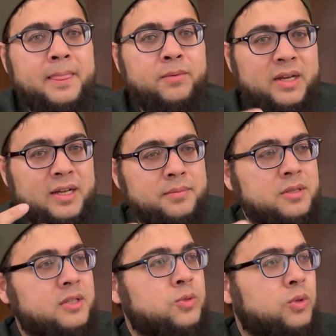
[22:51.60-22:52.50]
when it comes
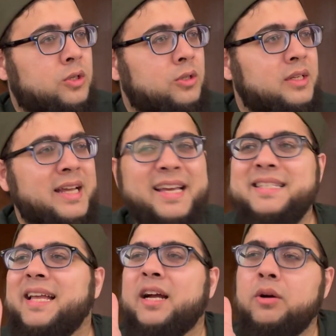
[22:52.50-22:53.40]
to this world,
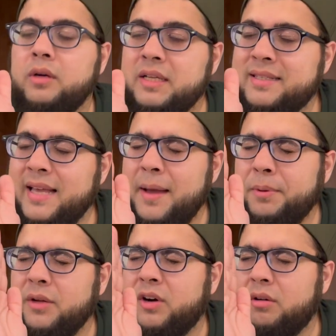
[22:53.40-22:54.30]
is like an
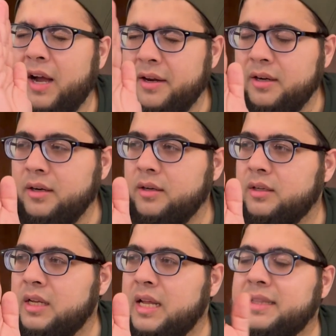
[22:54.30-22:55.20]
example of a
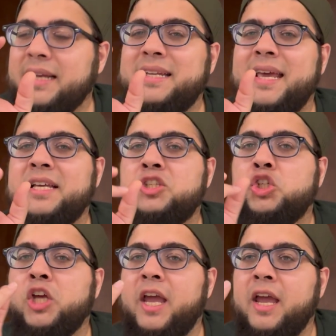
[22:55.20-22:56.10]
rider that takes
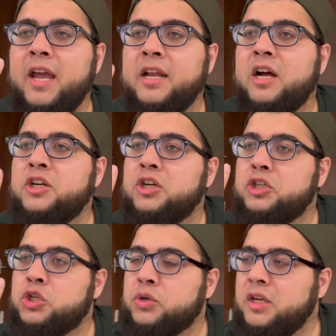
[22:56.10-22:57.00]
shade under a
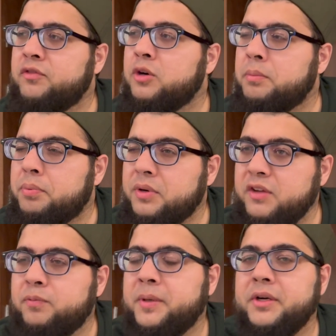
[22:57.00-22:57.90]
tree for a
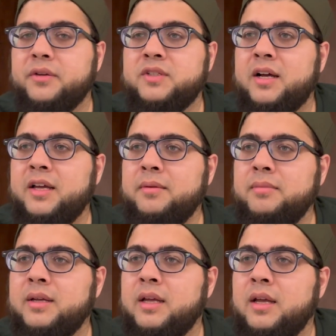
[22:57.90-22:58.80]
brief period of
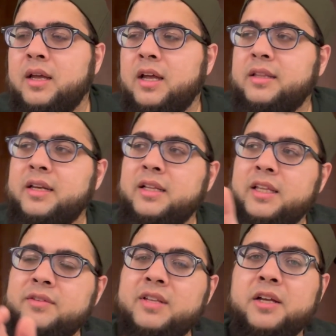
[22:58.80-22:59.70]
time, and then he
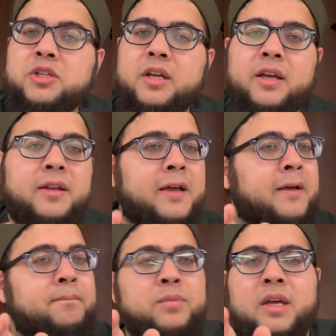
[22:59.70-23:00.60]
leaves that shade
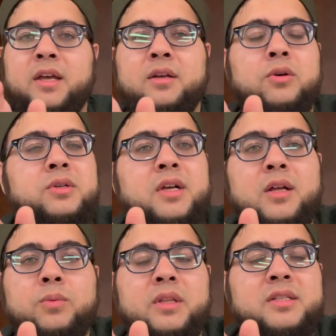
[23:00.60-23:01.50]
and goes
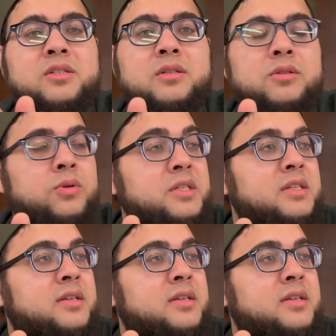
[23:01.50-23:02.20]
on with towards his